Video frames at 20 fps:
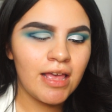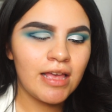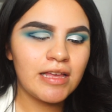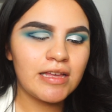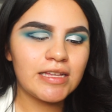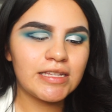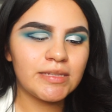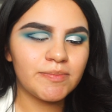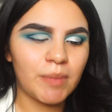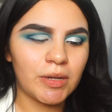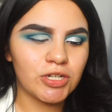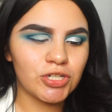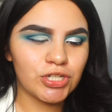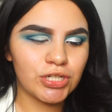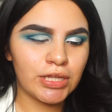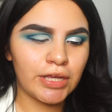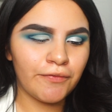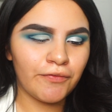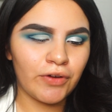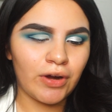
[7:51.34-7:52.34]

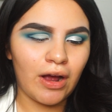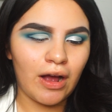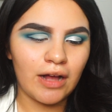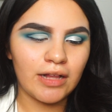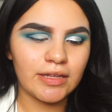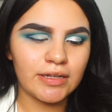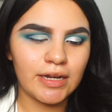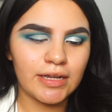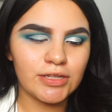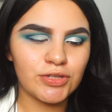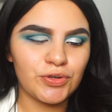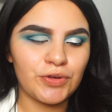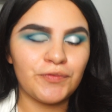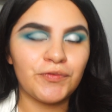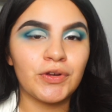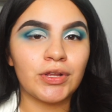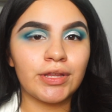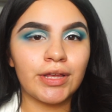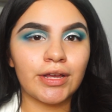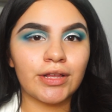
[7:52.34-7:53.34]
especially for holidays. So if
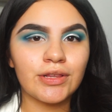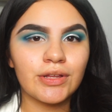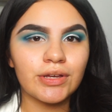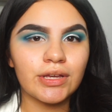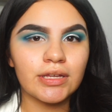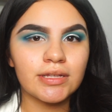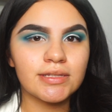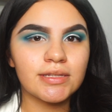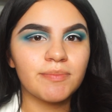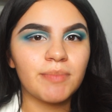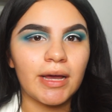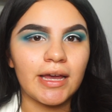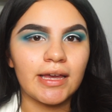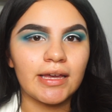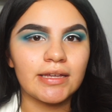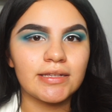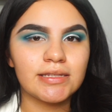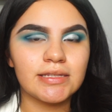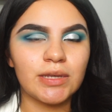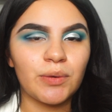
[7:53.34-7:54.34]
you're like looking to
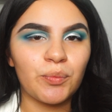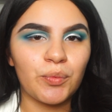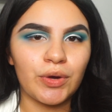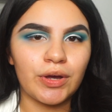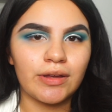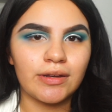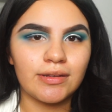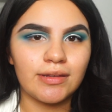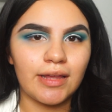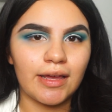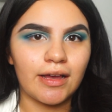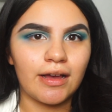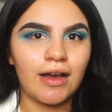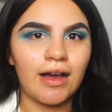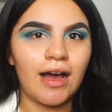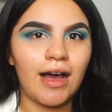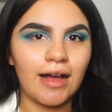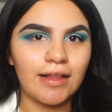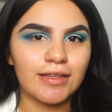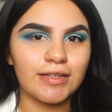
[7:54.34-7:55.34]
buy someone like a
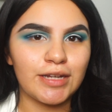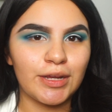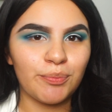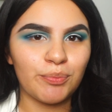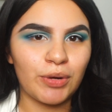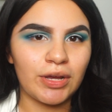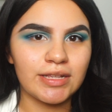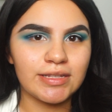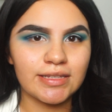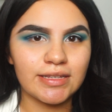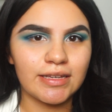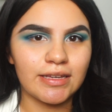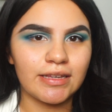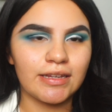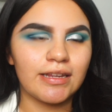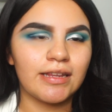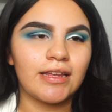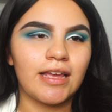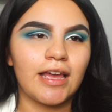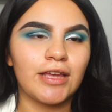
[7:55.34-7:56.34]
holiday
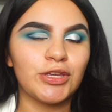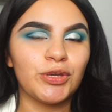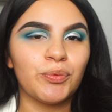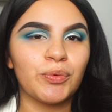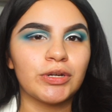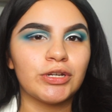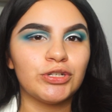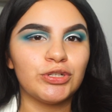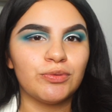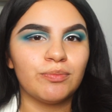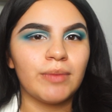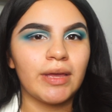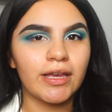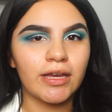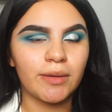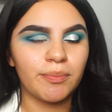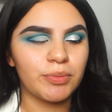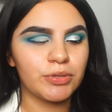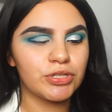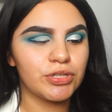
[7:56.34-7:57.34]
present and you want to do
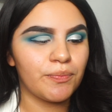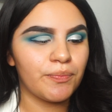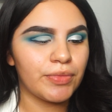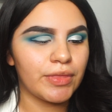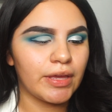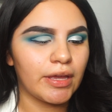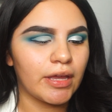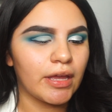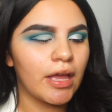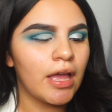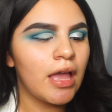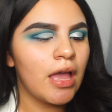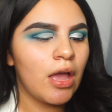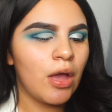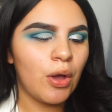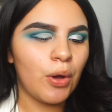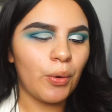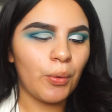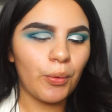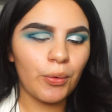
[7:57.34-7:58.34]
makeup or something,
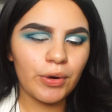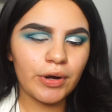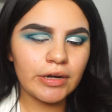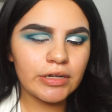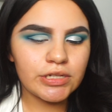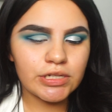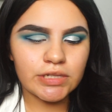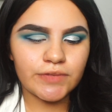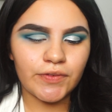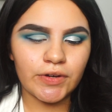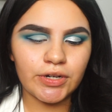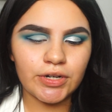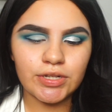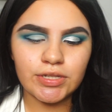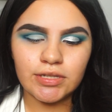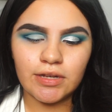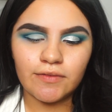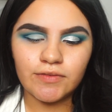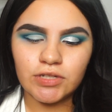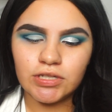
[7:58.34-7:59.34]
or just for
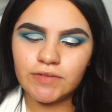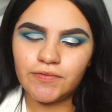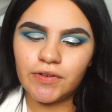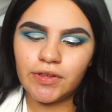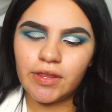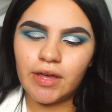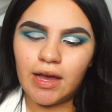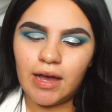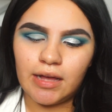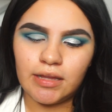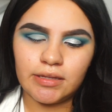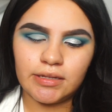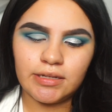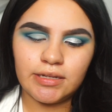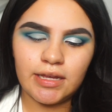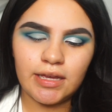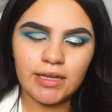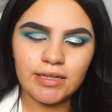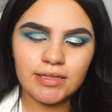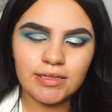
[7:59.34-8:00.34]
yourself, just for the
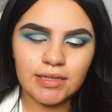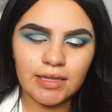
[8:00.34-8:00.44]
holidays,